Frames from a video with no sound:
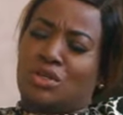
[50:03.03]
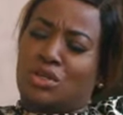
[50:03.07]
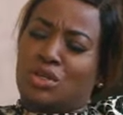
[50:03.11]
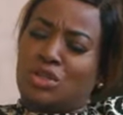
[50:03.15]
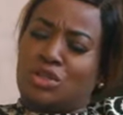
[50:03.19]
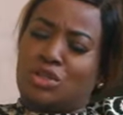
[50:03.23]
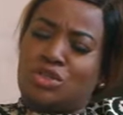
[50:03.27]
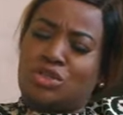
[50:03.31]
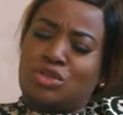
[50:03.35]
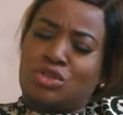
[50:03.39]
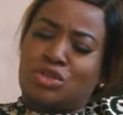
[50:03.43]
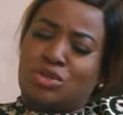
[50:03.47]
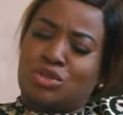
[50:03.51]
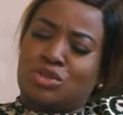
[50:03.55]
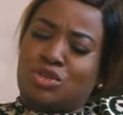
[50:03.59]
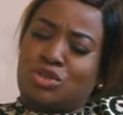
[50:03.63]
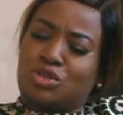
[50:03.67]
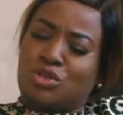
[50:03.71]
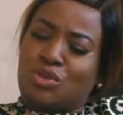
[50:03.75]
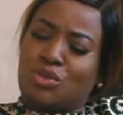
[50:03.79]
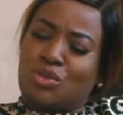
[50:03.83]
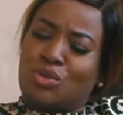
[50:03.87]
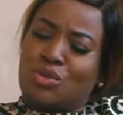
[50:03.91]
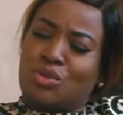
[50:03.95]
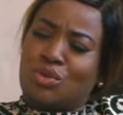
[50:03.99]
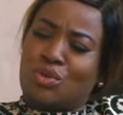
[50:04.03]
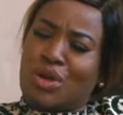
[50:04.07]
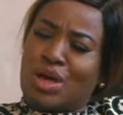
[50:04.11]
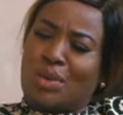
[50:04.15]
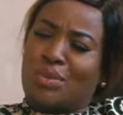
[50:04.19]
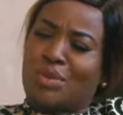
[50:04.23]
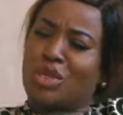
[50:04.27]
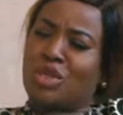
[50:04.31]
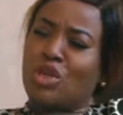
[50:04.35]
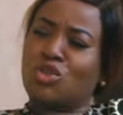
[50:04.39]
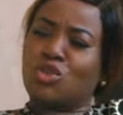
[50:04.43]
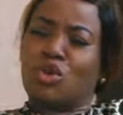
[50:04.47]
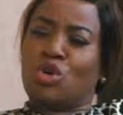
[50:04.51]
Your shoes show.
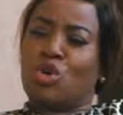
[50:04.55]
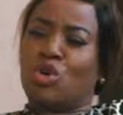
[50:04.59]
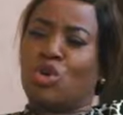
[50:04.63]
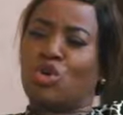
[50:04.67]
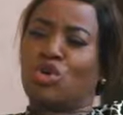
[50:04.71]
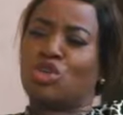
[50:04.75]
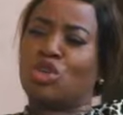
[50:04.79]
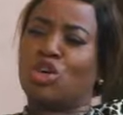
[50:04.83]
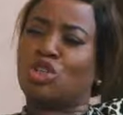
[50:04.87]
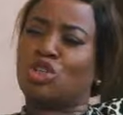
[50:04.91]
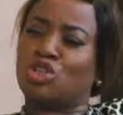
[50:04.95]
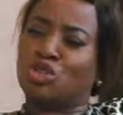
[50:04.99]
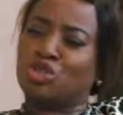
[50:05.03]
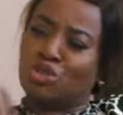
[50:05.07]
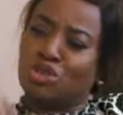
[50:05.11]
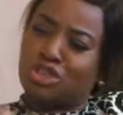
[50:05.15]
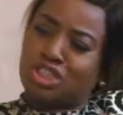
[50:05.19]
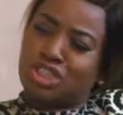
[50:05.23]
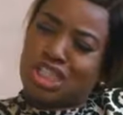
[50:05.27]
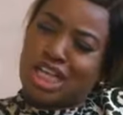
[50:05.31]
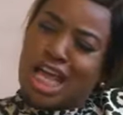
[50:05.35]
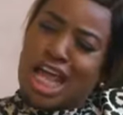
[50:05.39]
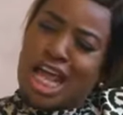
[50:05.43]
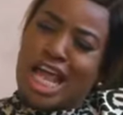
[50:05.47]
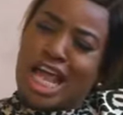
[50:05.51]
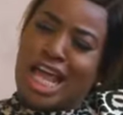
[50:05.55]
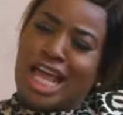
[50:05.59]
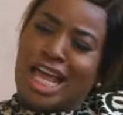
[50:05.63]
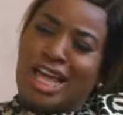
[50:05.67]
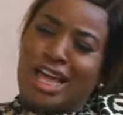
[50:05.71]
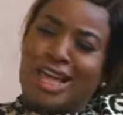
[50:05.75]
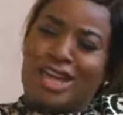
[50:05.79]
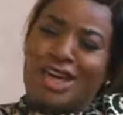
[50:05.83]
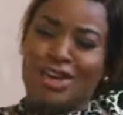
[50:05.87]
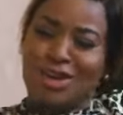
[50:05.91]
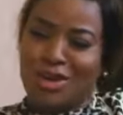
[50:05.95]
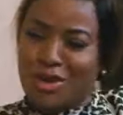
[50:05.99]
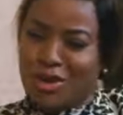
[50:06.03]
Your shoes shine.